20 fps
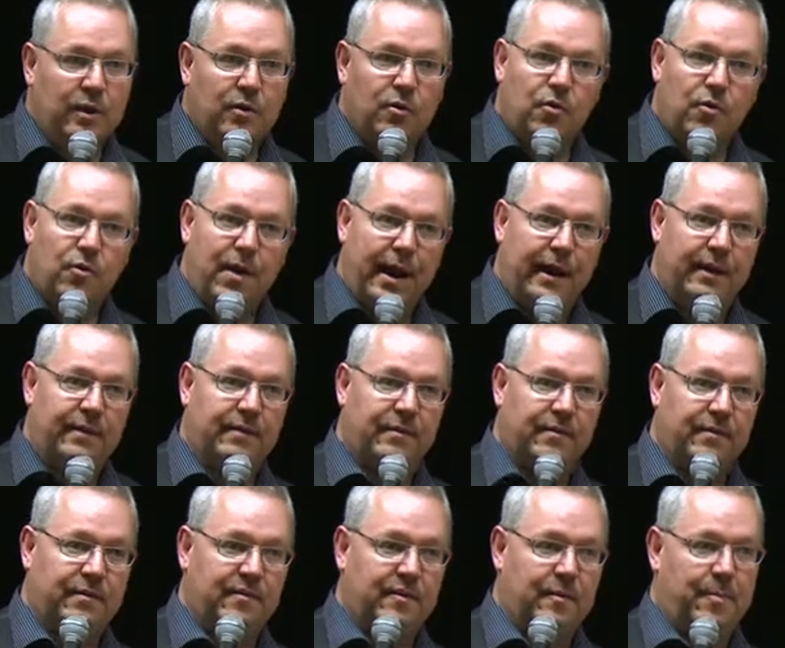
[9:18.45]
correct
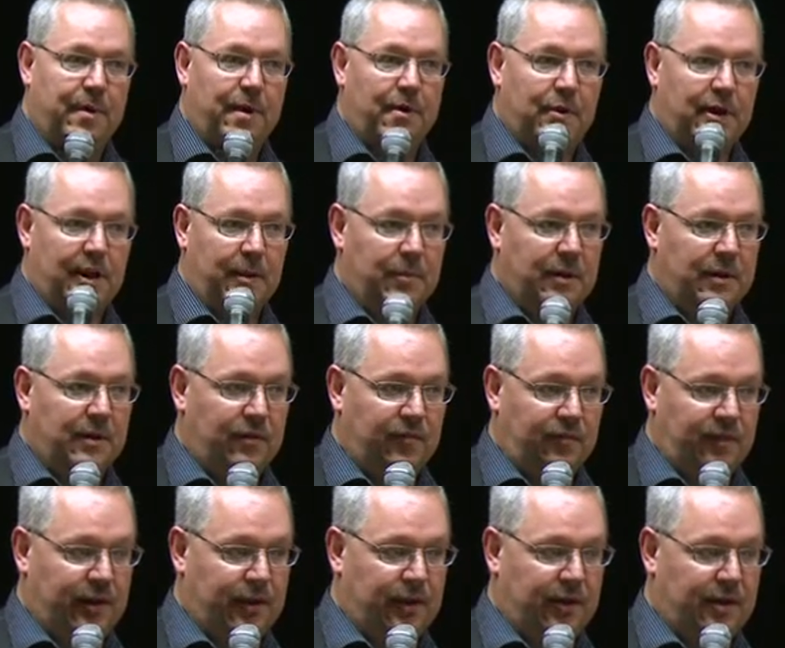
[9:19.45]
the biochemical
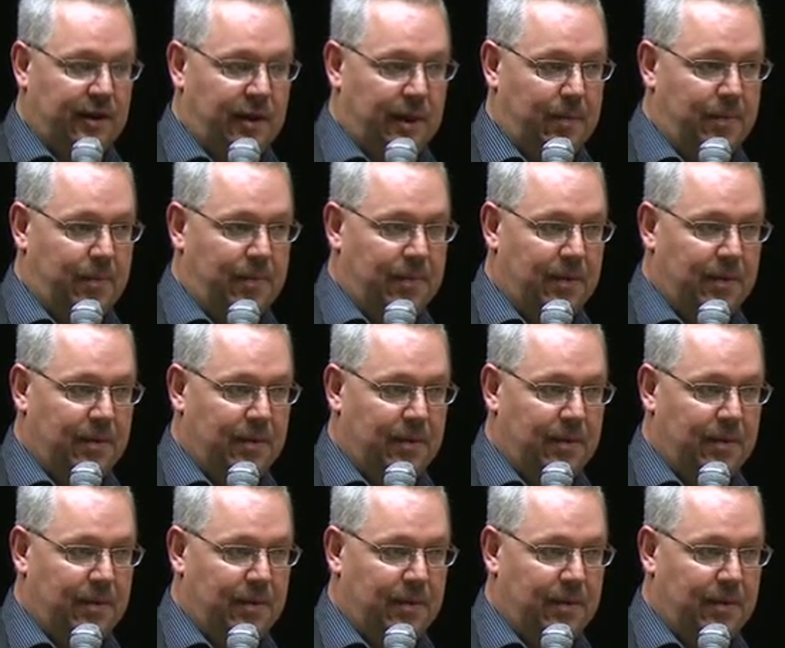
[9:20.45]
phenotype.